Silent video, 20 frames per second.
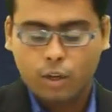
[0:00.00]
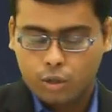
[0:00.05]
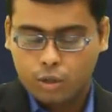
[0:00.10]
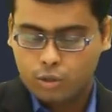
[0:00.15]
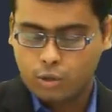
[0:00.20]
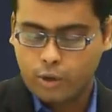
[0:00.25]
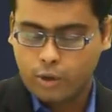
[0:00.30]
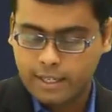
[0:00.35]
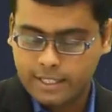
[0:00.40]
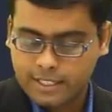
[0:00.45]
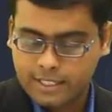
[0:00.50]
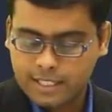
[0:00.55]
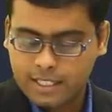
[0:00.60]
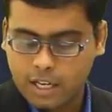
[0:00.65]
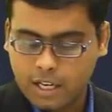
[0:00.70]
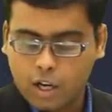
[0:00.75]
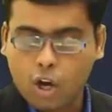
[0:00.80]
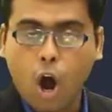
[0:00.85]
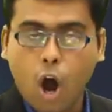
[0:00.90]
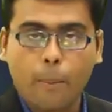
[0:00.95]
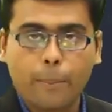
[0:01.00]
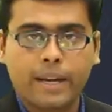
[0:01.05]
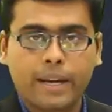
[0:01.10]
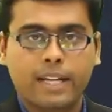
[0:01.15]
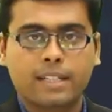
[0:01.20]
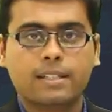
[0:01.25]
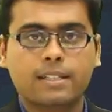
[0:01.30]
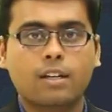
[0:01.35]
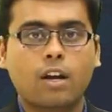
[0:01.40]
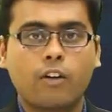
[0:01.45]
So it's
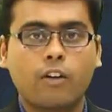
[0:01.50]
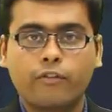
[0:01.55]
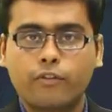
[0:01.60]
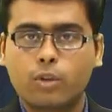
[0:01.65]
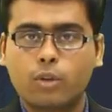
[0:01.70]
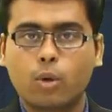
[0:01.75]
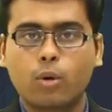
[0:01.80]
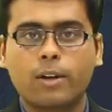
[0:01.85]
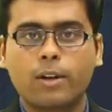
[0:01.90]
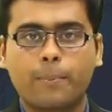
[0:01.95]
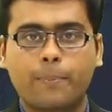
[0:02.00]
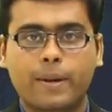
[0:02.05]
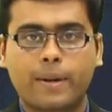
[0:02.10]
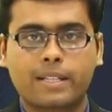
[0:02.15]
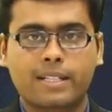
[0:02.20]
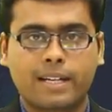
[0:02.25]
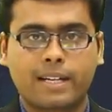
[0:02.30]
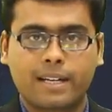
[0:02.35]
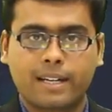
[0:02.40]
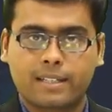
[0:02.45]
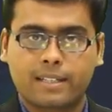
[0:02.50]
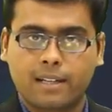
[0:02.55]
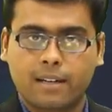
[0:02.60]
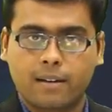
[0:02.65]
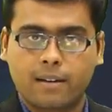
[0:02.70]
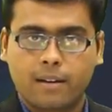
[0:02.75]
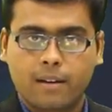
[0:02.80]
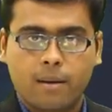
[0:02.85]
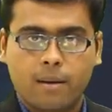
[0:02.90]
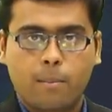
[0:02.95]
combination of two
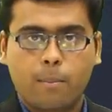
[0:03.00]
representation,